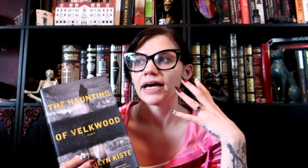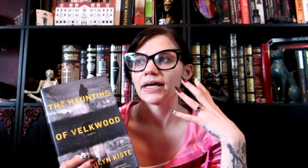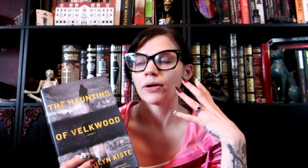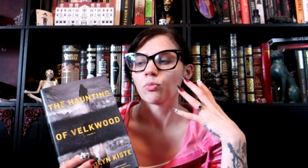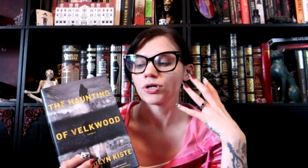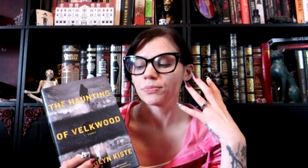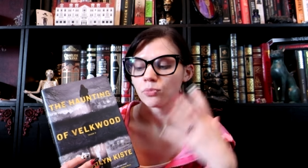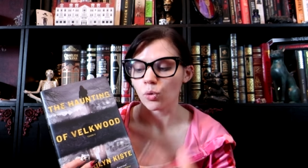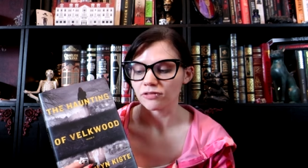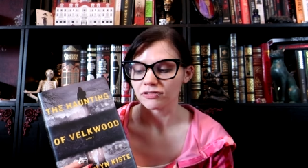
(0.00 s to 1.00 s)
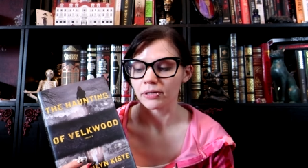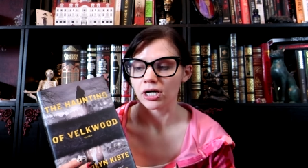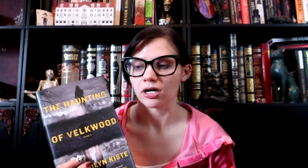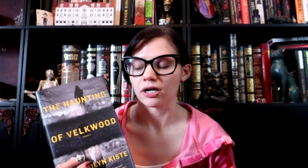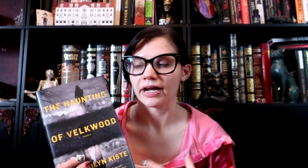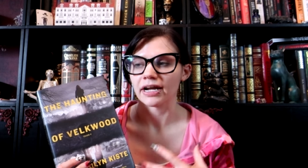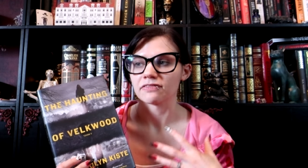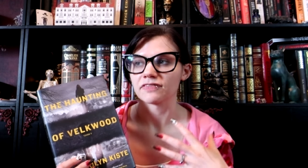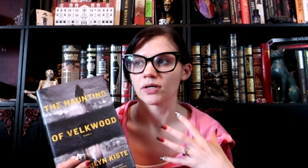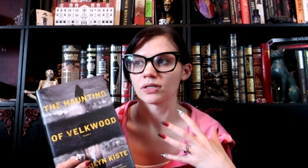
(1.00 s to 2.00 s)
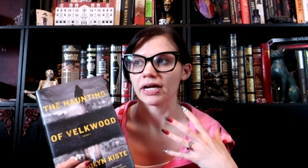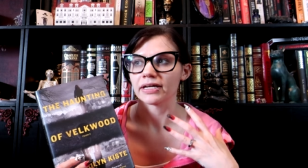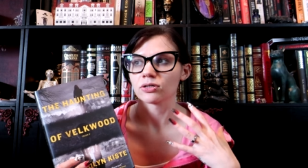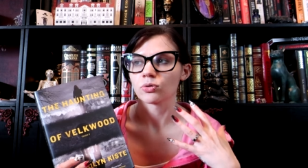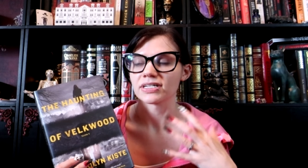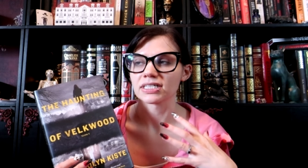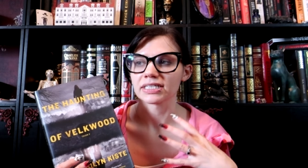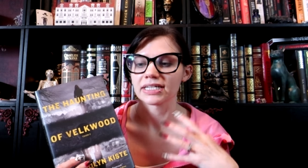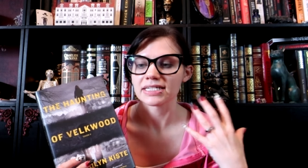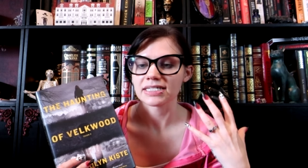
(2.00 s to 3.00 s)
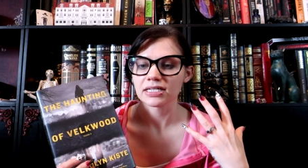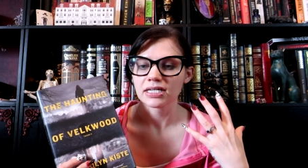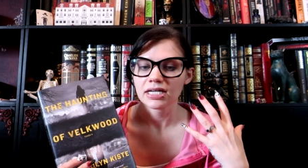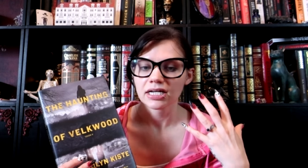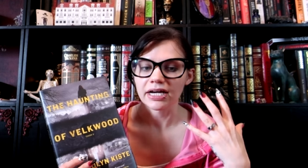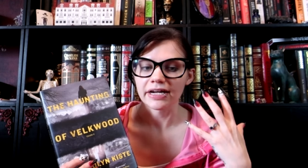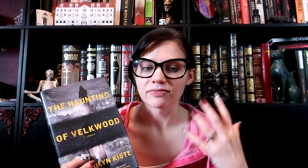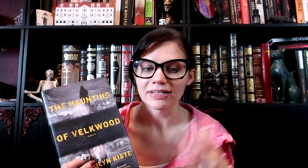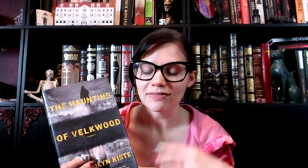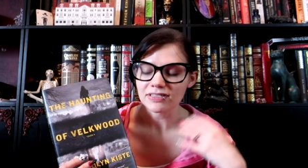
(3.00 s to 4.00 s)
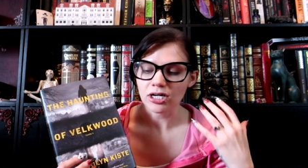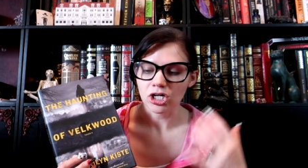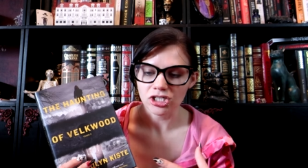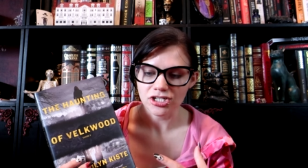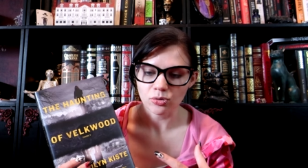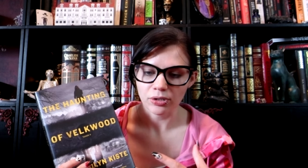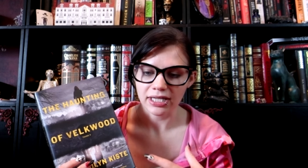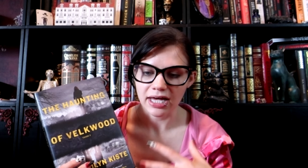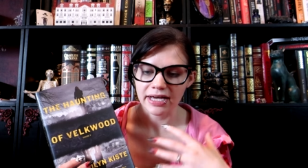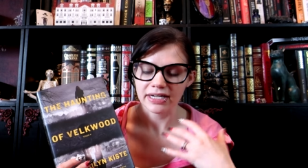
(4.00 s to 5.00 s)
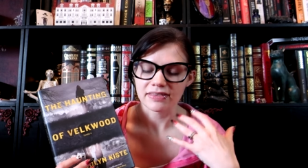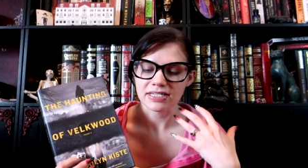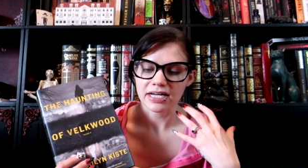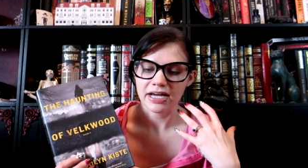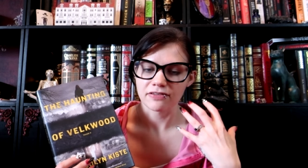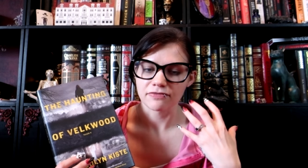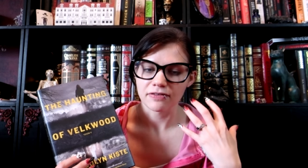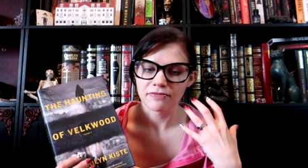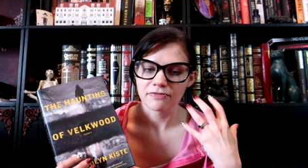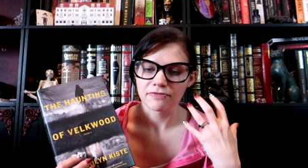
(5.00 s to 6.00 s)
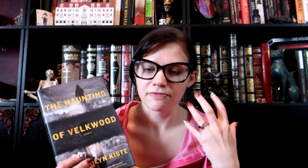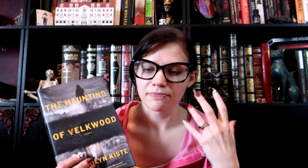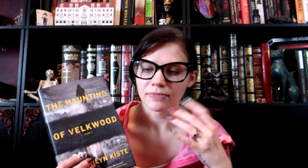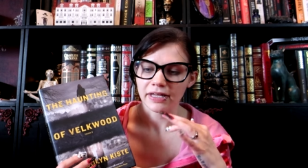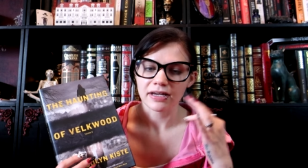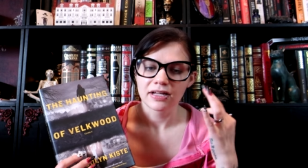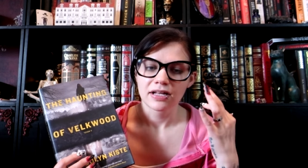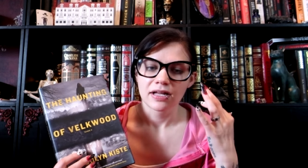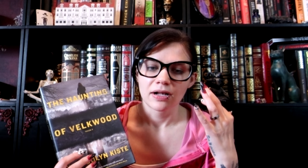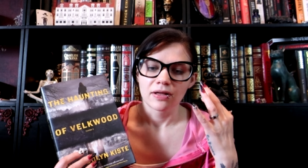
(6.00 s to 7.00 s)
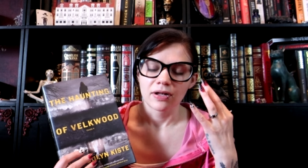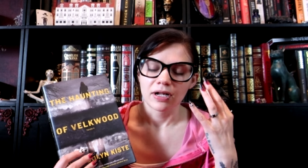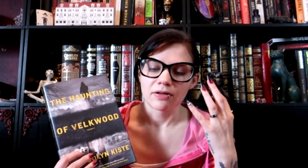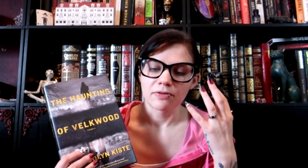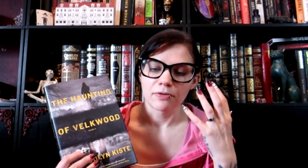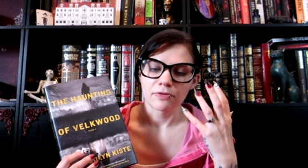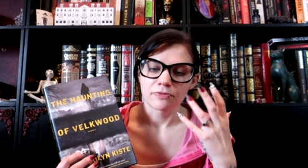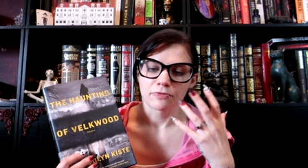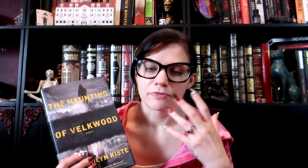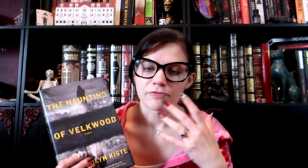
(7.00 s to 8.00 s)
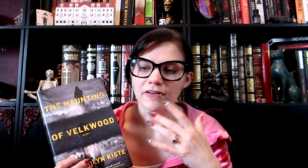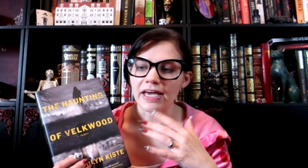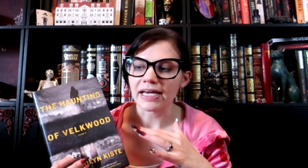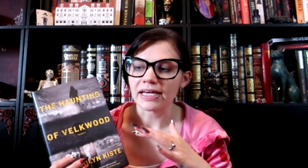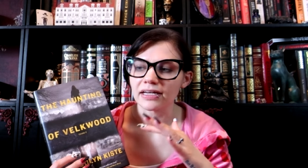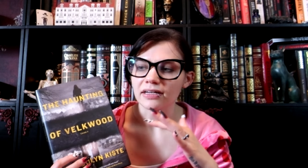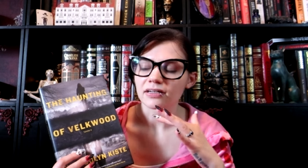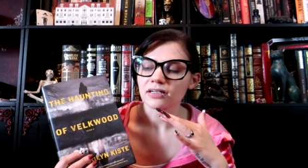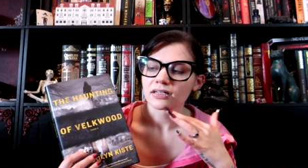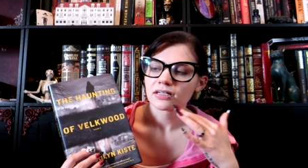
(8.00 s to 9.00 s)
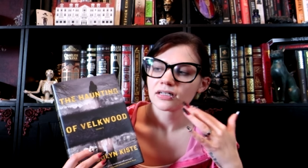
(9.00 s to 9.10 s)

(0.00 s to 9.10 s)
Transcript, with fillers: And I wanted more from her, and I felt like Gwendolyn Kiste kind of left her storyline in this kind of like vague